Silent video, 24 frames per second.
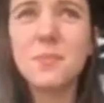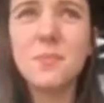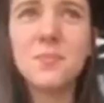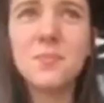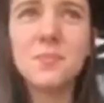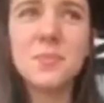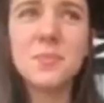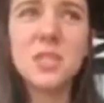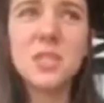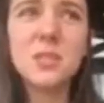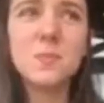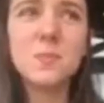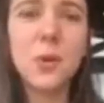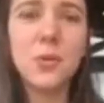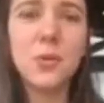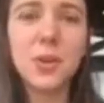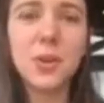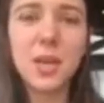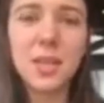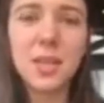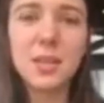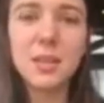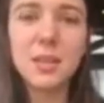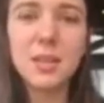
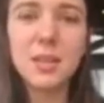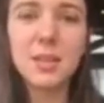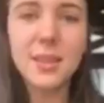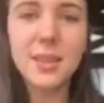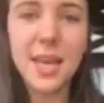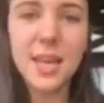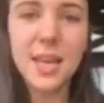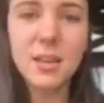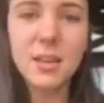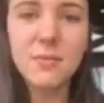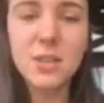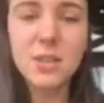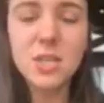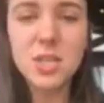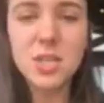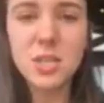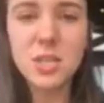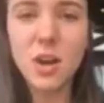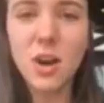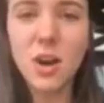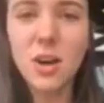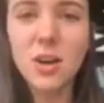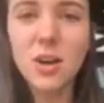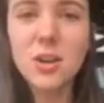spoken language is
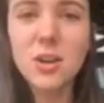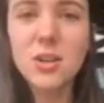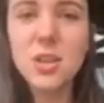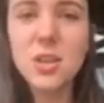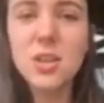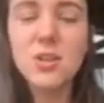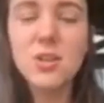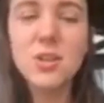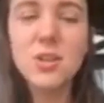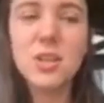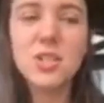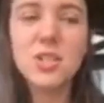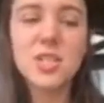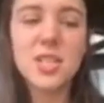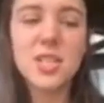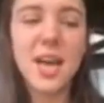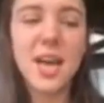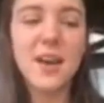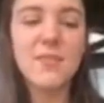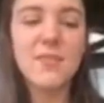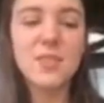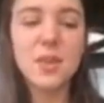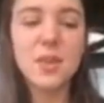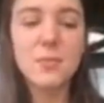hard, you can just
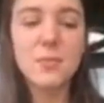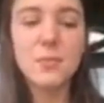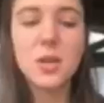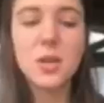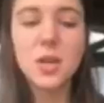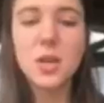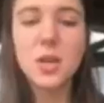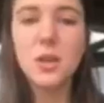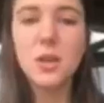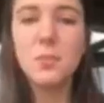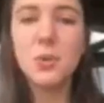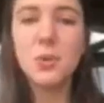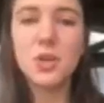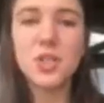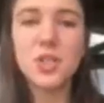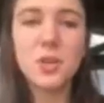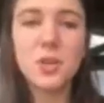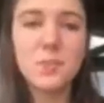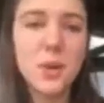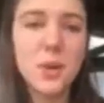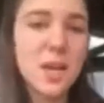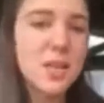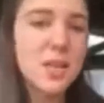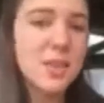have them push
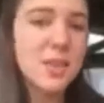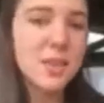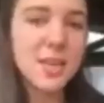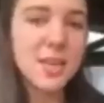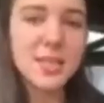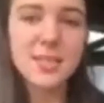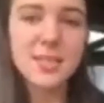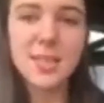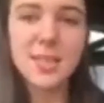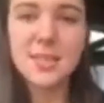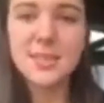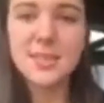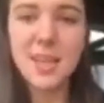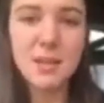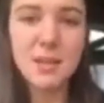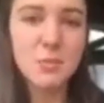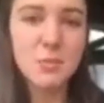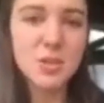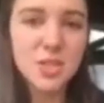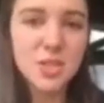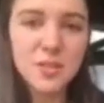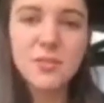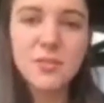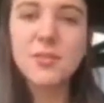a button that says
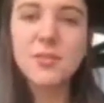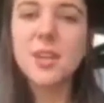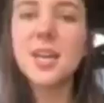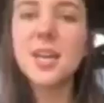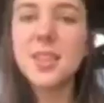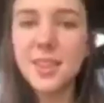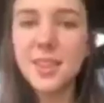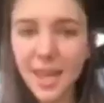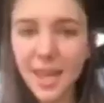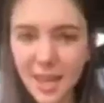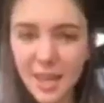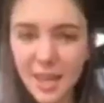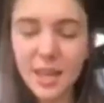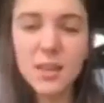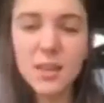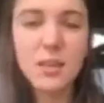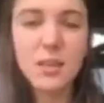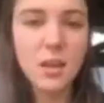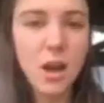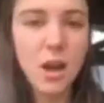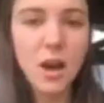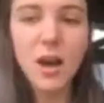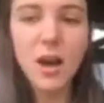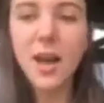same or different. They
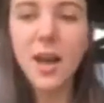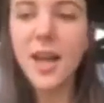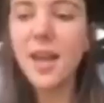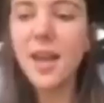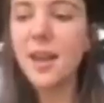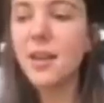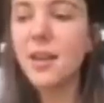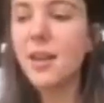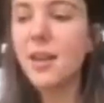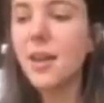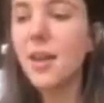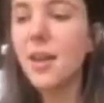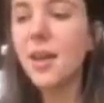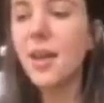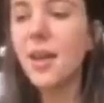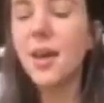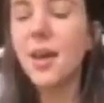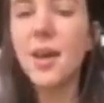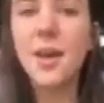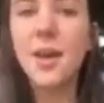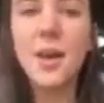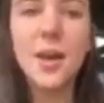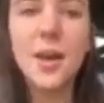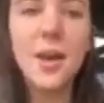can nod.
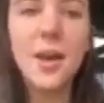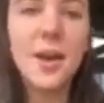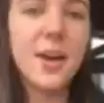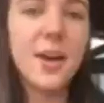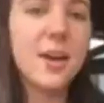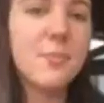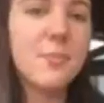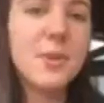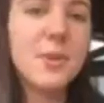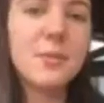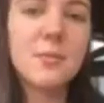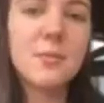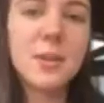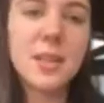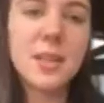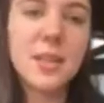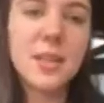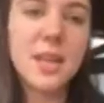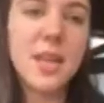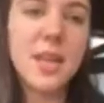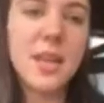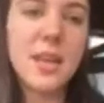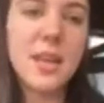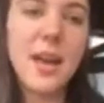It
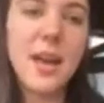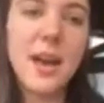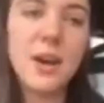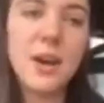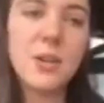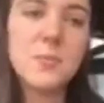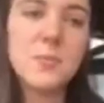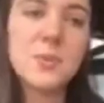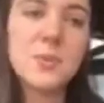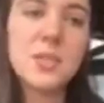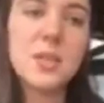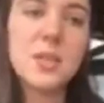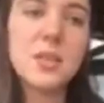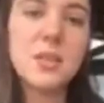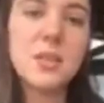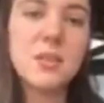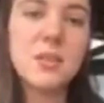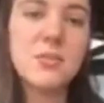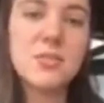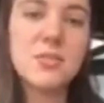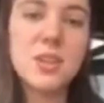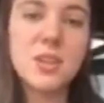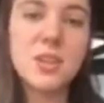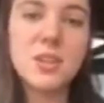really helps
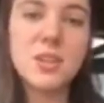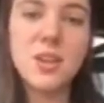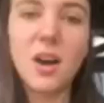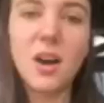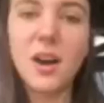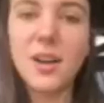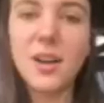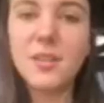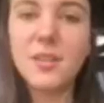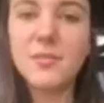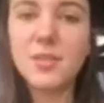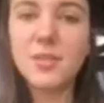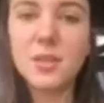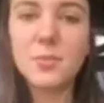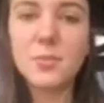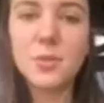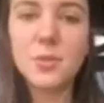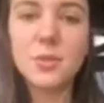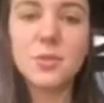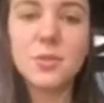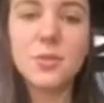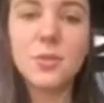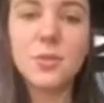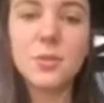those
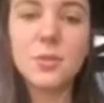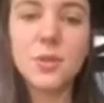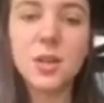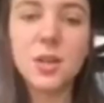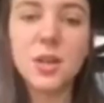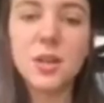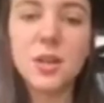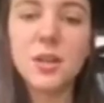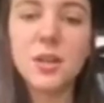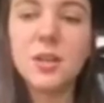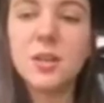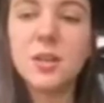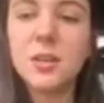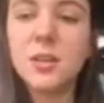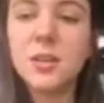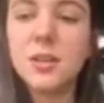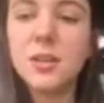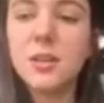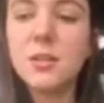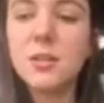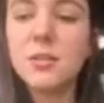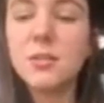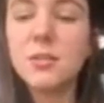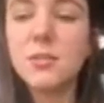nonverbal or
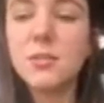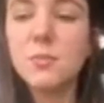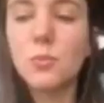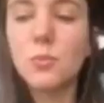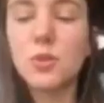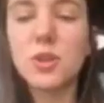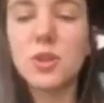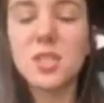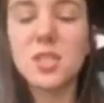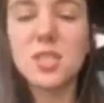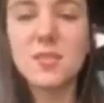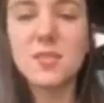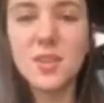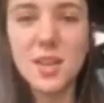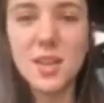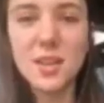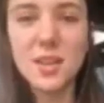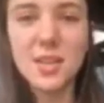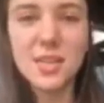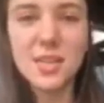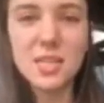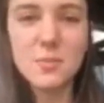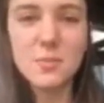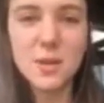more
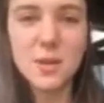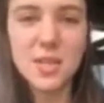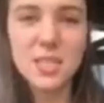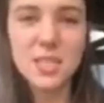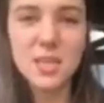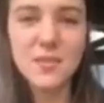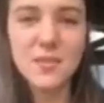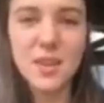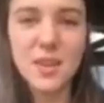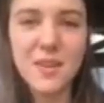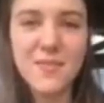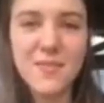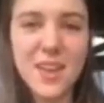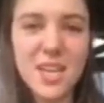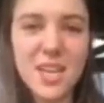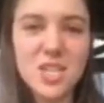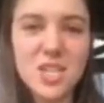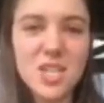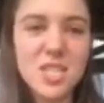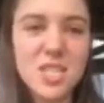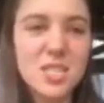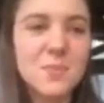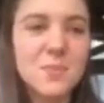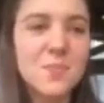severe expressive
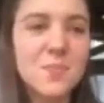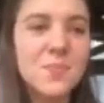aphasias.